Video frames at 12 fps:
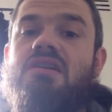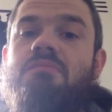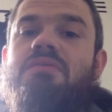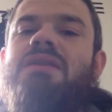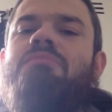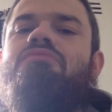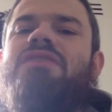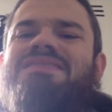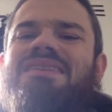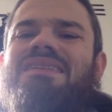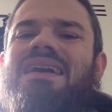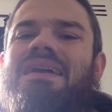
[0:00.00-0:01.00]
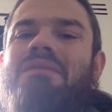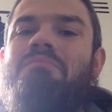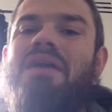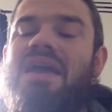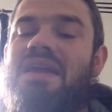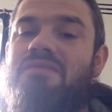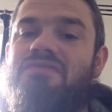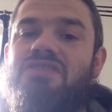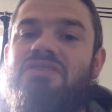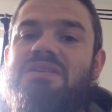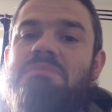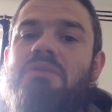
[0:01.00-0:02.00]
but it brings out that competitive
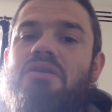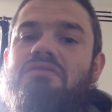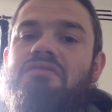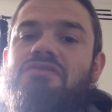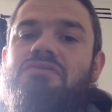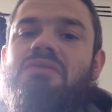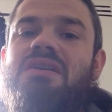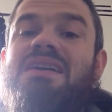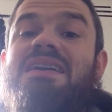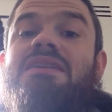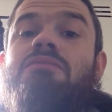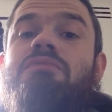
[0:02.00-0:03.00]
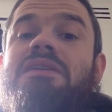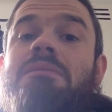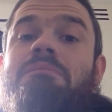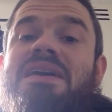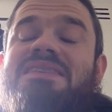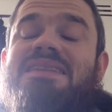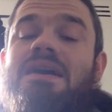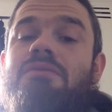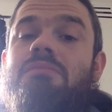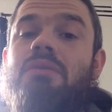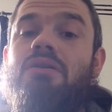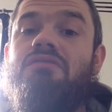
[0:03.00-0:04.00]
side in both of you, and it'll bring the best out
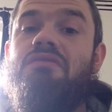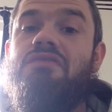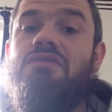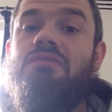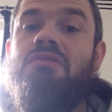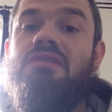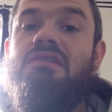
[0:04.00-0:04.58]
in both of you.